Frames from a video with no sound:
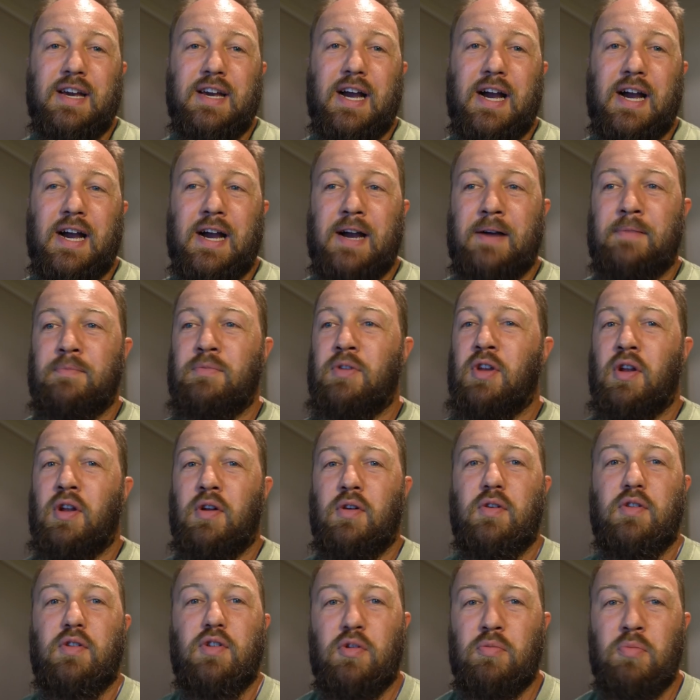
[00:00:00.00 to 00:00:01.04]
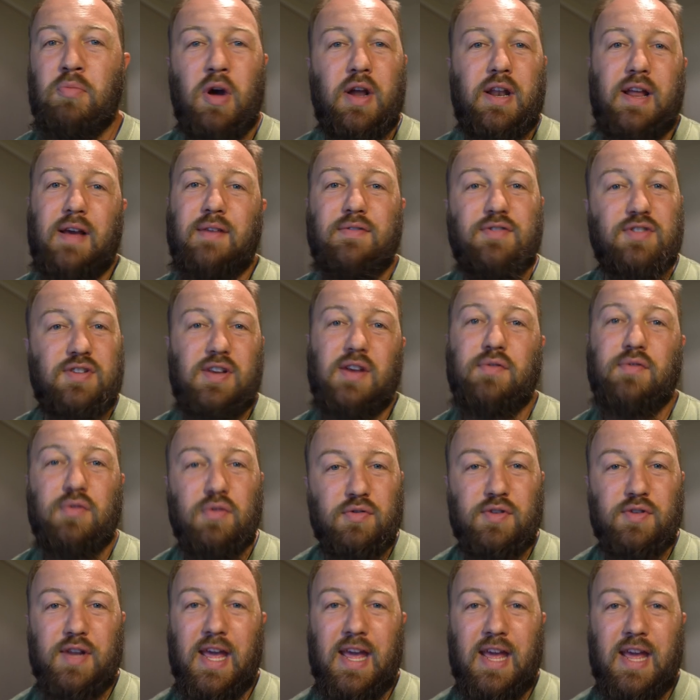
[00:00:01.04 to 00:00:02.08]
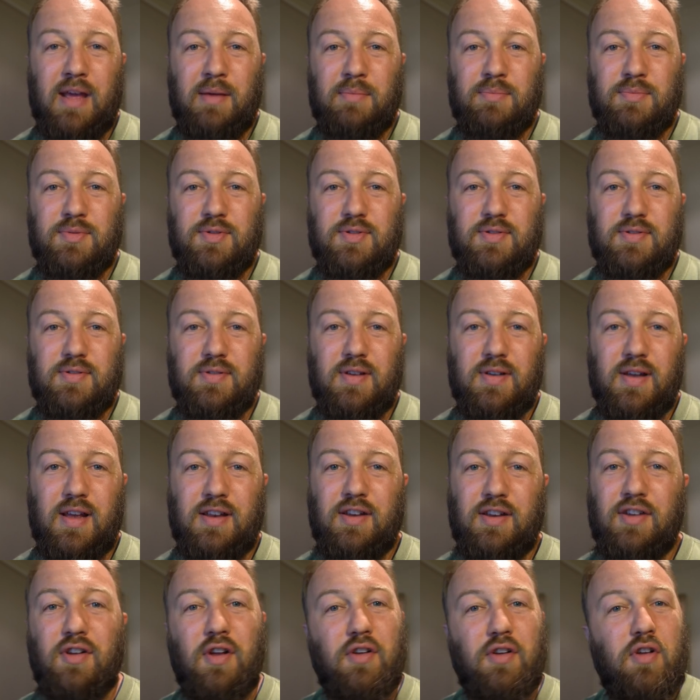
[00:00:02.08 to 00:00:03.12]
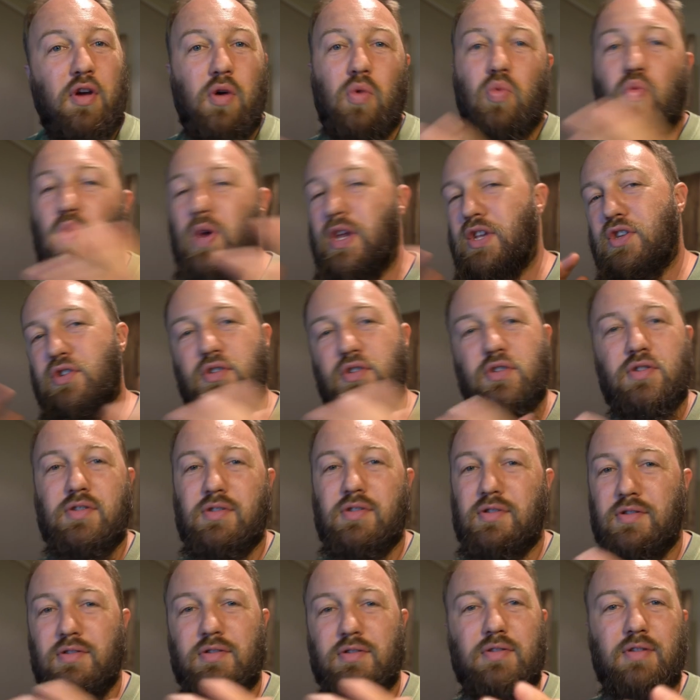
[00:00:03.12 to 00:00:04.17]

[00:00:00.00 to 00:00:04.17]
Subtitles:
you know, you might have several dams and you don't know which